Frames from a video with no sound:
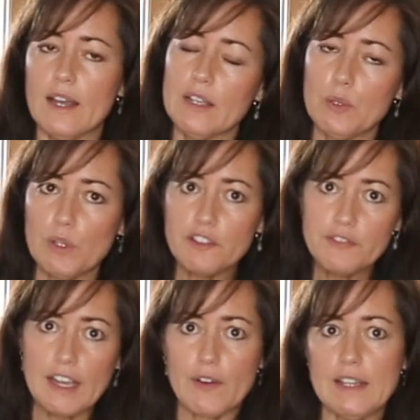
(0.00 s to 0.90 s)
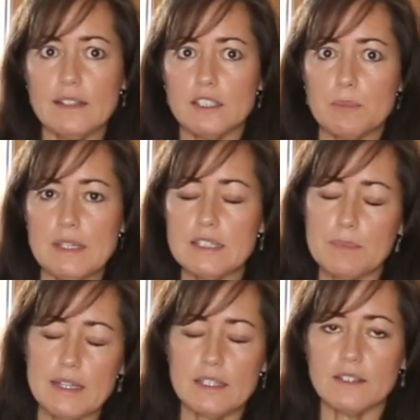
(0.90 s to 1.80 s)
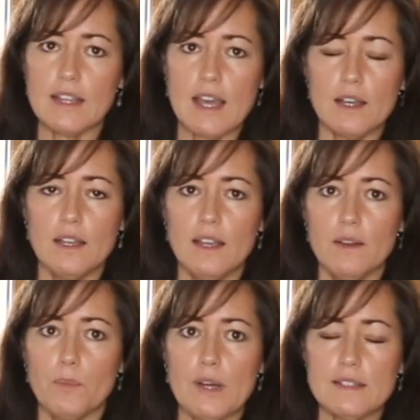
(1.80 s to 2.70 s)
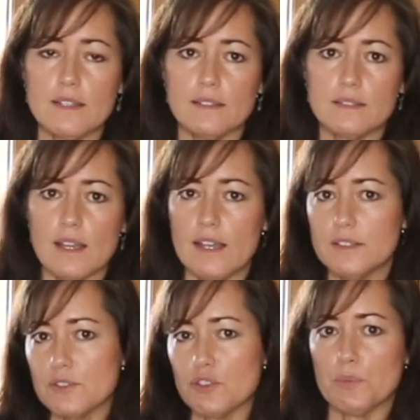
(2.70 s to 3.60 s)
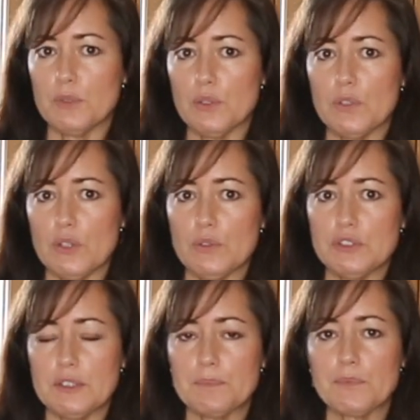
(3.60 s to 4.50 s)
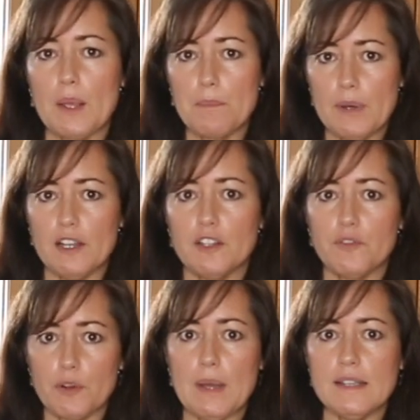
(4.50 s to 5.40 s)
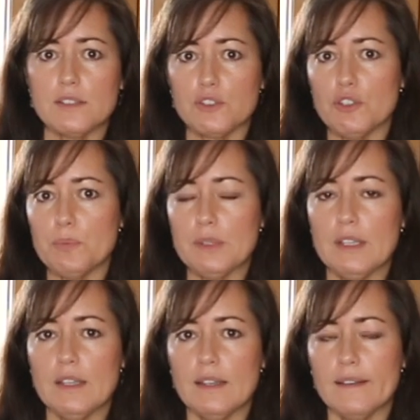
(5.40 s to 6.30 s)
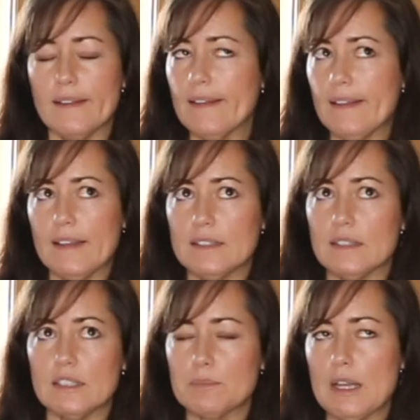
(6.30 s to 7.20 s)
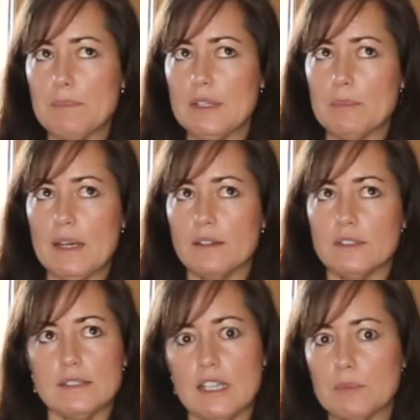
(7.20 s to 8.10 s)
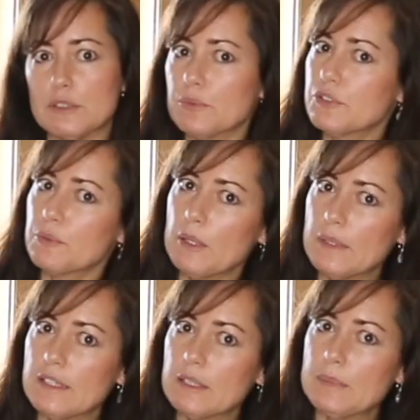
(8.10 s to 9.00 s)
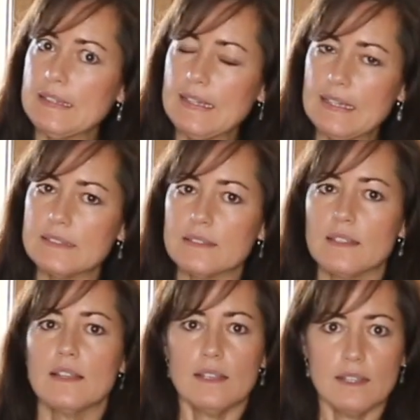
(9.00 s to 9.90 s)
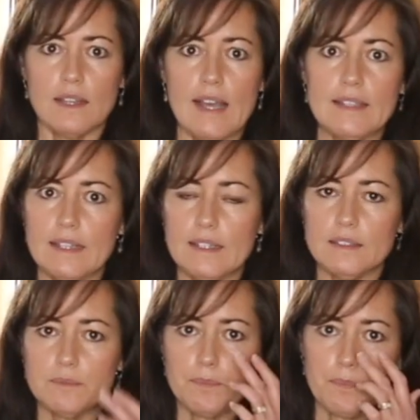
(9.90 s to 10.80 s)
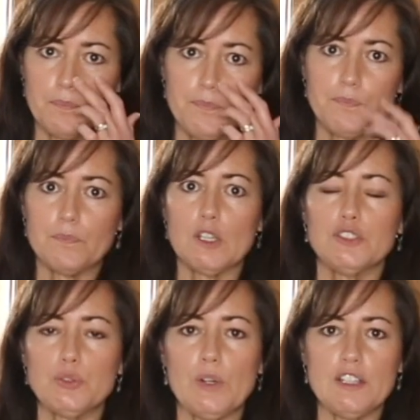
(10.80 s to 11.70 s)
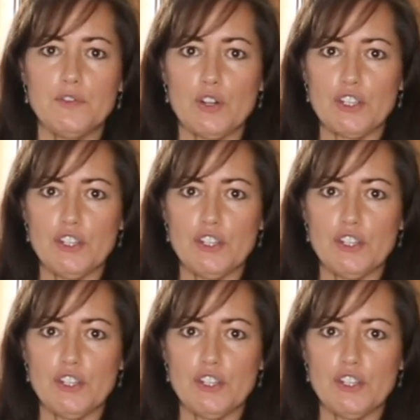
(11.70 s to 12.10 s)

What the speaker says: Now it will vary a little bit depending on what size scoop you use, but for my scoop, and it might be about a tablespoon or maybe a little bit less, I get 24